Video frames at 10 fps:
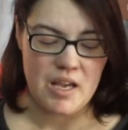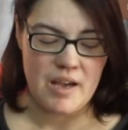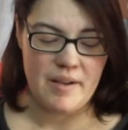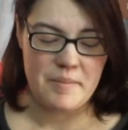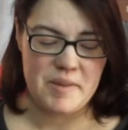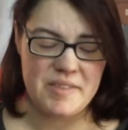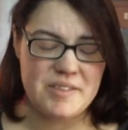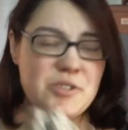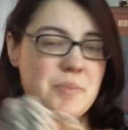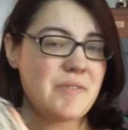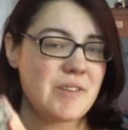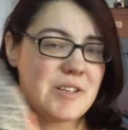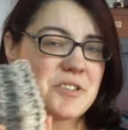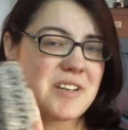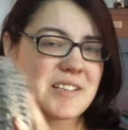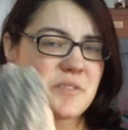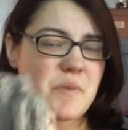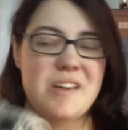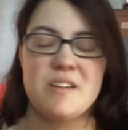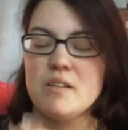Um, this should be finished next
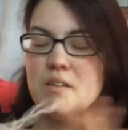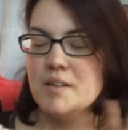week,